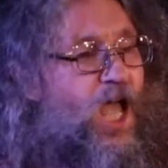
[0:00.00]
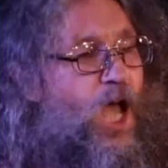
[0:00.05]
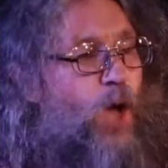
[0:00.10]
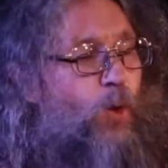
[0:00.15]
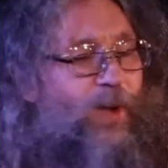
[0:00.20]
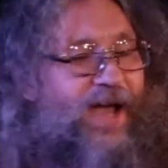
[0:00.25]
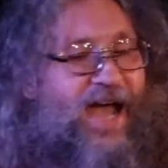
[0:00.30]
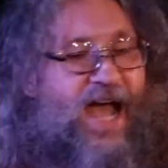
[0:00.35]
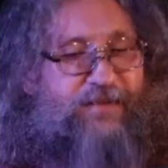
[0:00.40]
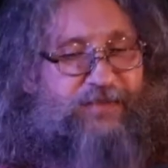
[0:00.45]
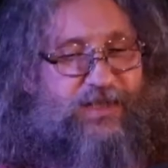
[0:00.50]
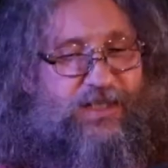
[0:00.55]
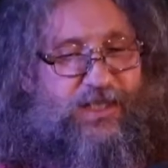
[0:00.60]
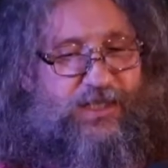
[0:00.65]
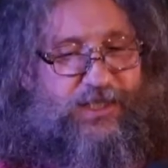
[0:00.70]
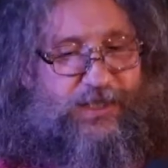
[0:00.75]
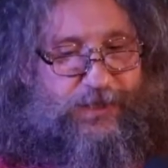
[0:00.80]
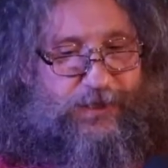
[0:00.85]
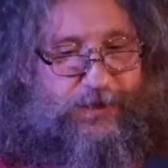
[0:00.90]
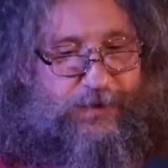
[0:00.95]
We're having a
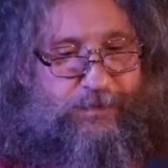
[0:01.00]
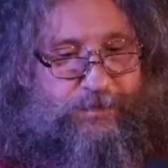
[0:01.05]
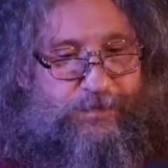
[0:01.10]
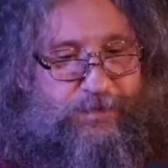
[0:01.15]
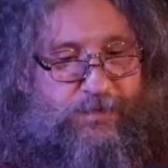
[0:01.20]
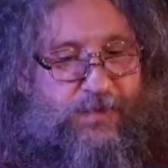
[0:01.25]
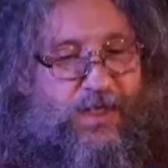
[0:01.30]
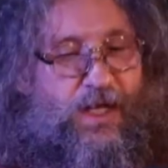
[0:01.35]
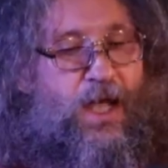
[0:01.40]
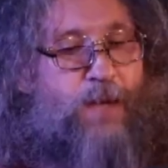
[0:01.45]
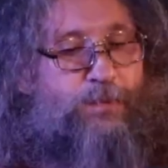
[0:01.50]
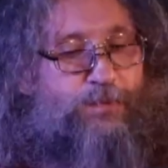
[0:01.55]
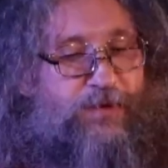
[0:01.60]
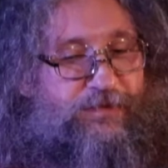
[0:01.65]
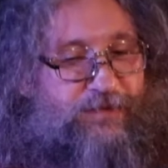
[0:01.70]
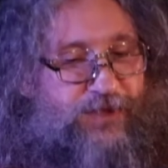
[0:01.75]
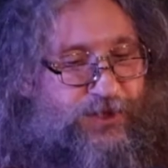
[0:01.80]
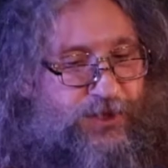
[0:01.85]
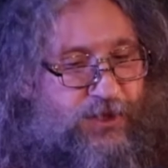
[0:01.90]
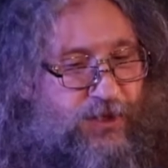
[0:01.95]
girl,
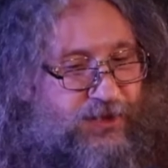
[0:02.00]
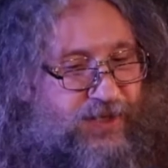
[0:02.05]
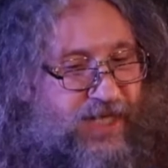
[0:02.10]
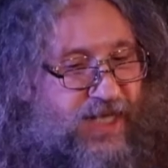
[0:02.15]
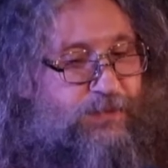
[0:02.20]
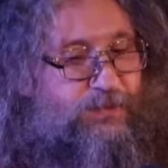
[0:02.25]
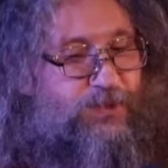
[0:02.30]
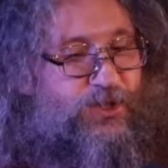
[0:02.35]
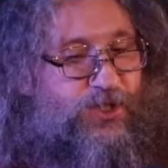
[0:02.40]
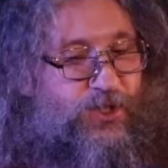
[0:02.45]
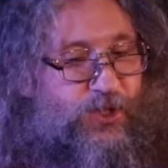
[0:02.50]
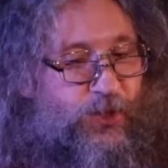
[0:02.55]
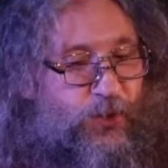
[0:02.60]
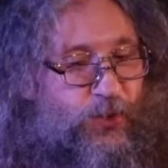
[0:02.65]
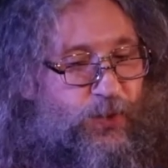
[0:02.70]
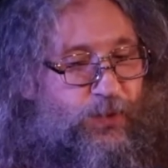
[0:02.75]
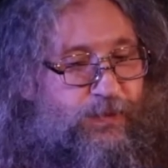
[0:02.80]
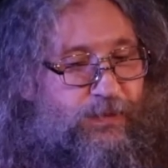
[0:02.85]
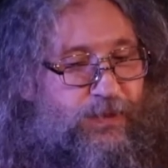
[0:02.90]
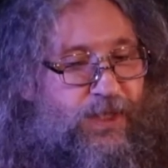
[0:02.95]
provisional name
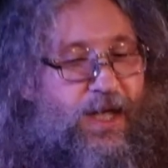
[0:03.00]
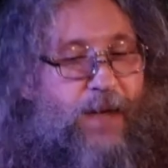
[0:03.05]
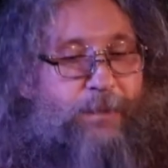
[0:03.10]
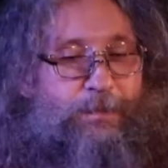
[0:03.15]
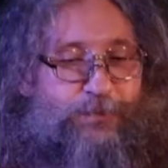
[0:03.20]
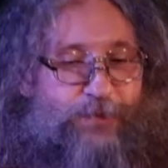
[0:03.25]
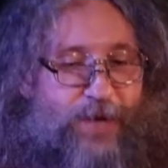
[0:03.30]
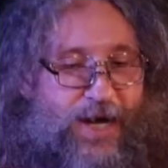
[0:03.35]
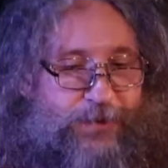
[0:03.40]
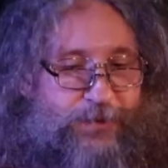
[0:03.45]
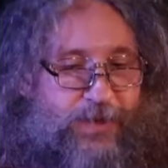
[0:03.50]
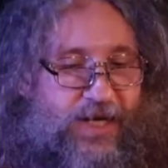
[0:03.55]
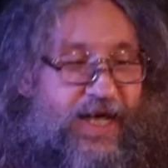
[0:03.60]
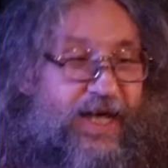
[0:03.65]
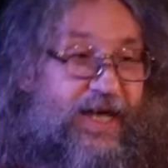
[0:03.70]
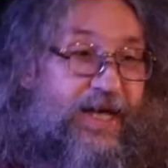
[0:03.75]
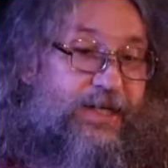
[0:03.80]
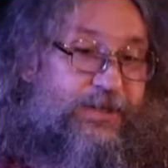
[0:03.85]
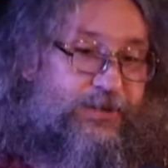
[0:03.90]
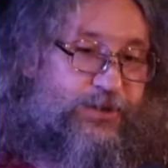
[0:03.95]
Sue, brown
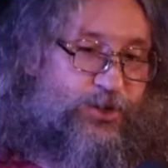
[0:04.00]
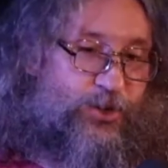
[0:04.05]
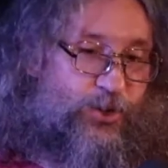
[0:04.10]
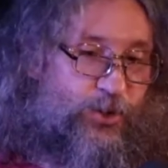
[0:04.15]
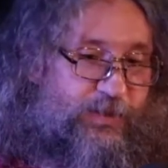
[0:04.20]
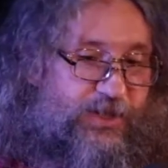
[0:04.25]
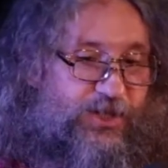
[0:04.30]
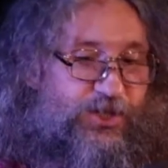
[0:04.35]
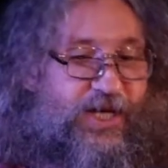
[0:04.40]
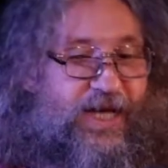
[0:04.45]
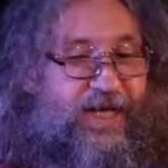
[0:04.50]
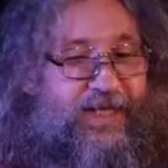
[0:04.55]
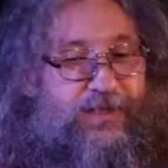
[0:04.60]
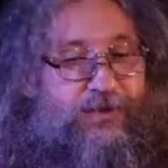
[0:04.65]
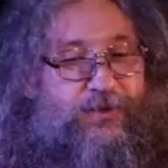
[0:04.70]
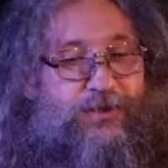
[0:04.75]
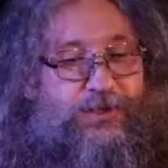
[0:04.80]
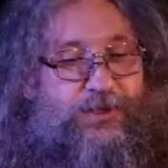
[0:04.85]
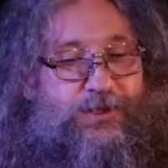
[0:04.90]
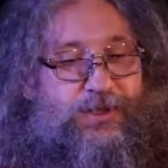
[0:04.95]
hair to be
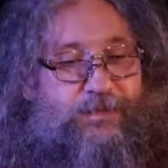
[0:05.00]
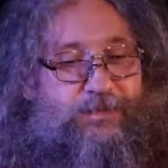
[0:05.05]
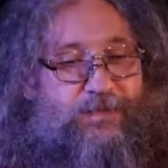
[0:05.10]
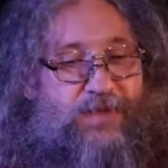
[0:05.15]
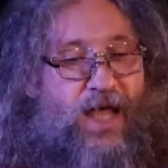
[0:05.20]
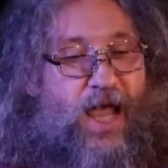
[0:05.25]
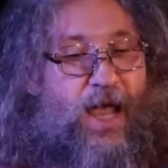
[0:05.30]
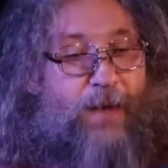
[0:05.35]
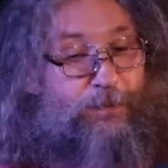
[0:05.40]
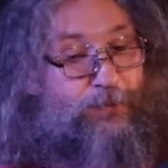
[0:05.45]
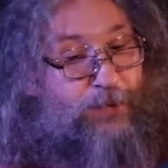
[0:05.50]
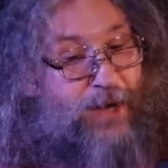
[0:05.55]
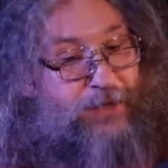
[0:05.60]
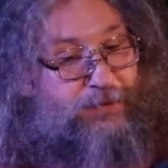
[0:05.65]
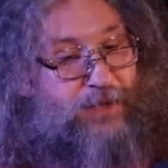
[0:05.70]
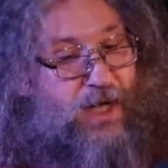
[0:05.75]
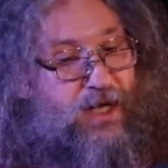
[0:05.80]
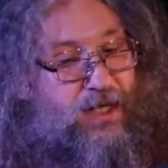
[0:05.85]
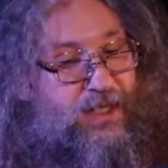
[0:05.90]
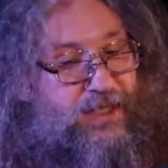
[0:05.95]
changed, brown
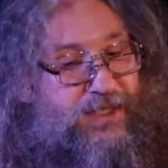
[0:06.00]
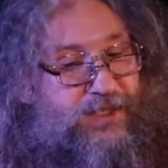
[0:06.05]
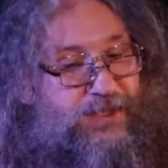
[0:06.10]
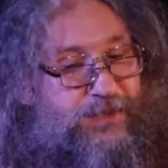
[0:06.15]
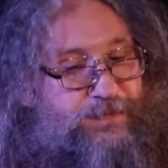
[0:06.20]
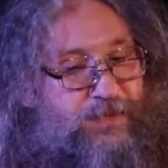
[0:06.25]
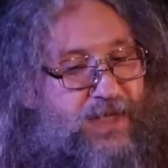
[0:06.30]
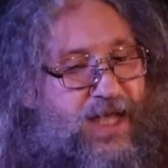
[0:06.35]
eyes,